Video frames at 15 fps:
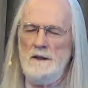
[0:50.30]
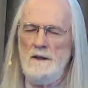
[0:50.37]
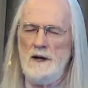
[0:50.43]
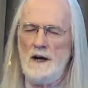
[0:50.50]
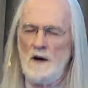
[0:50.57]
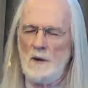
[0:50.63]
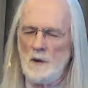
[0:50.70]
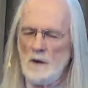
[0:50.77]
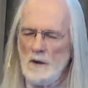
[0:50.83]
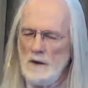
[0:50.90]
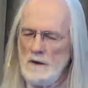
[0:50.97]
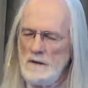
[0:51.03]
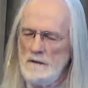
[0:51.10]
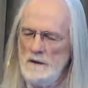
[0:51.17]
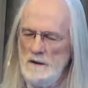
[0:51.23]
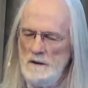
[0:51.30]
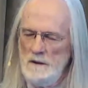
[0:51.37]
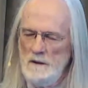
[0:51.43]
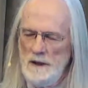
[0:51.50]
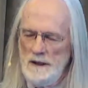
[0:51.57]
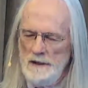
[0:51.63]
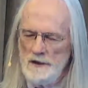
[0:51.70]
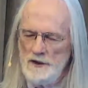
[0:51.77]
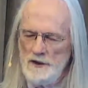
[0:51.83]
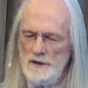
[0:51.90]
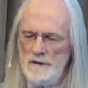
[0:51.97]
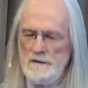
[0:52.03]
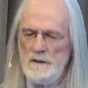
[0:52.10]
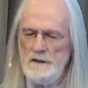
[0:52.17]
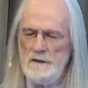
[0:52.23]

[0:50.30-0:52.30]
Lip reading: Our worldview has shifted.